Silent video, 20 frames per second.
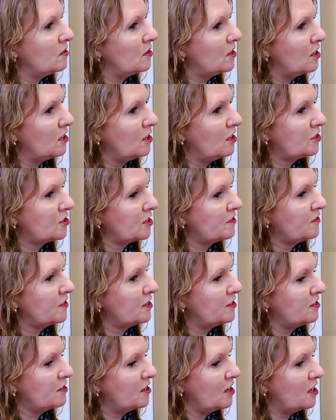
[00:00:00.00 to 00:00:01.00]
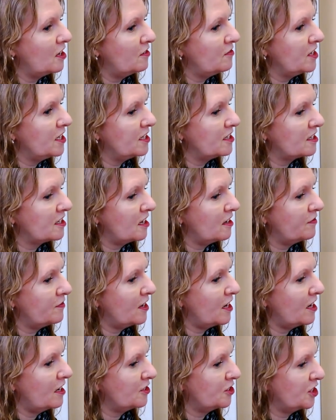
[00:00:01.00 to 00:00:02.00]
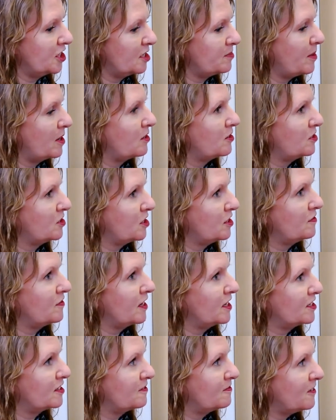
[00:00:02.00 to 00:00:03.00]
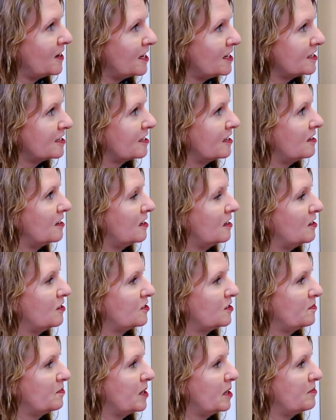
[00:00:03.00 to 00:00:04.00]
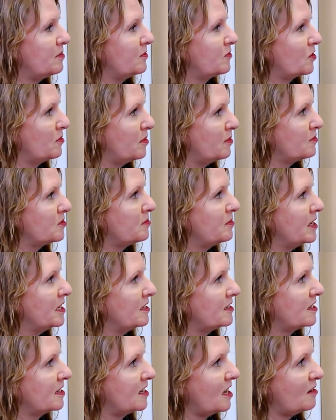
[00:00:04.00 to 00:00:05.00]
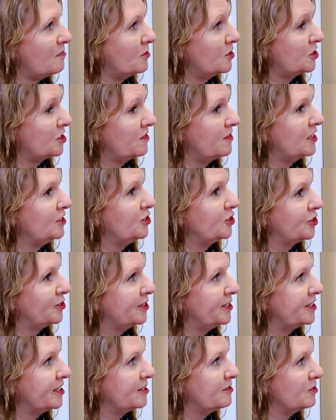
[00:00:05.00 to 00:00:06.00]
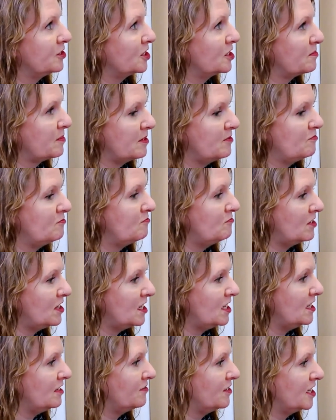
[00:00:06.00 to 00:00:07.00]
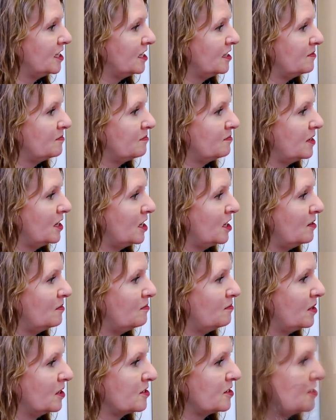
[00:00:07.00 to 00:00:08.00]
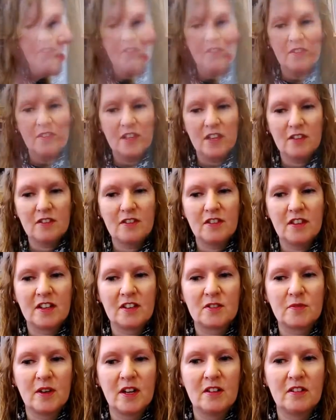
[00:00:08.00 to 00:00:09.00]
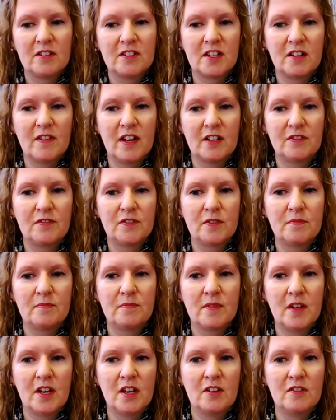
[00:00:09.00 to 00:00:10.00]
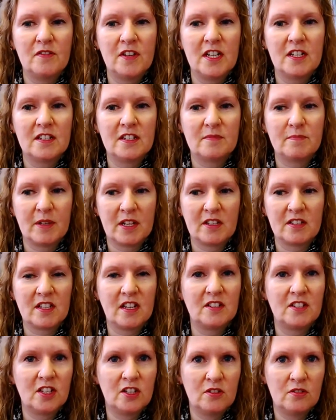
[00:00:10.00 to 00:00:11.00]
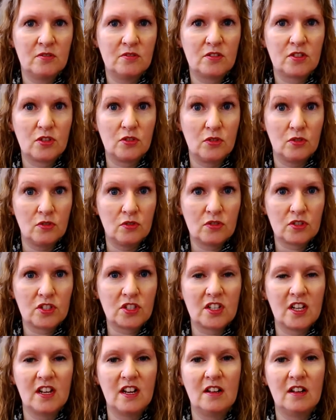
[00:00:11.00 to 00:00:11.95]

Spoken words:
A lot of the readers I've actually spoken to face to face, a lot of people have come up to me and said how much they've enjoyed it, which has been really, really positive. The other thing as well that I've had from readers, because I do talks,